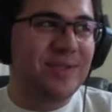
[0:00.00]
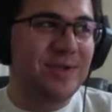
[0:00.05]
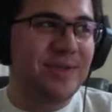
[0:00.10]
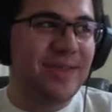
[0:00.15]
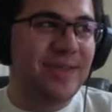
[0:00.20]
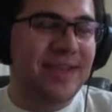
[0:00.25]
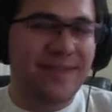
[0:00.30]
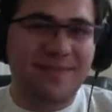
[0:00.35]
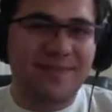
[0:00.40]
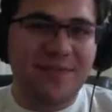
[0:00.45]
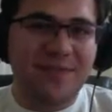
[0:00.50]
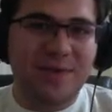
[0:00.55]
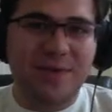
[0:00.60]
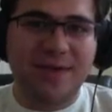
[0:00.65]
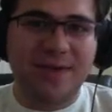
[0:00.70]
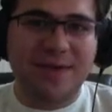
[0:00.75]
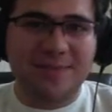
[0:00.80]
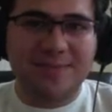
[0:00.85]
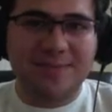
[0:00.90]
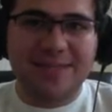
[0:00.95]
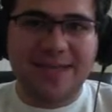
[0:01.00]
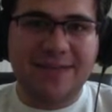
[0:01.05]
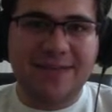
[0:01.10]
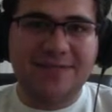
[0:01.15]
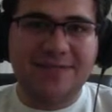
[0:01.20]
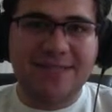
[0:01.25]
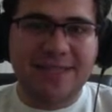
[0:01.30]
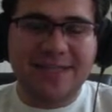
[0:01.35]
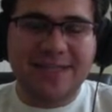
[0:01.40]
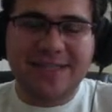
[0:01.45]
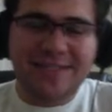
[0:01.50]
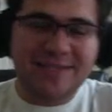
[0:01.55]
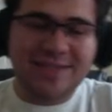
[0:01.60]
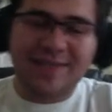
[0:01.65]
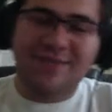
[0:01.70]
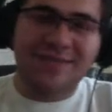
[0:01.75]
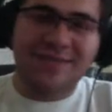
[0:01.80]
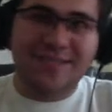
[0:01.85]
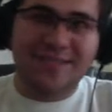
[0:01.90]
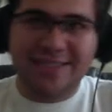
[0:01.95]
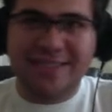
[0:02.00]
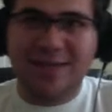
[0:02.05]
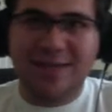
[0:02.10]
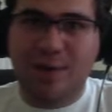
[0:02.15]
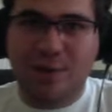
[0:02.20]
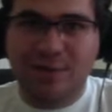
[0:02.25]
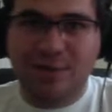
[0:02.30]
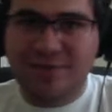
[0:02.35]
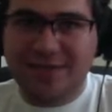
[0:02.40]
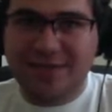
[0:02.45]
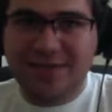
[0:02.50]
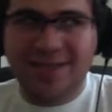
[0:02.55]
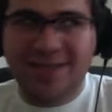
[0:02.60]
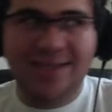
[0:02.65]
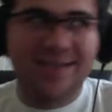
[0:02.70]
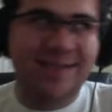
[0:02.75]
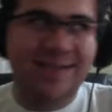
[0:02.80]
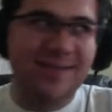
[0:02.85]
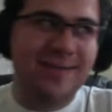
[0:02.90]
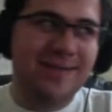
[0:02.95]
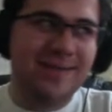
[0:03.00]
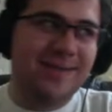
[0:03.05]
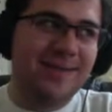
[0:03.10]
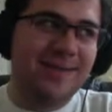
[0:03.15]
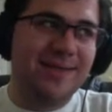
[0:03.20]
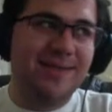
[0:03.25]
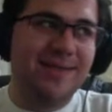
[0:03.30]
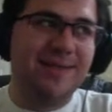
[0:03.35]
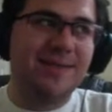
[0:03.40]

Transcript: like a few Gundams that I've seen. I still haven't seen all of it. Dude,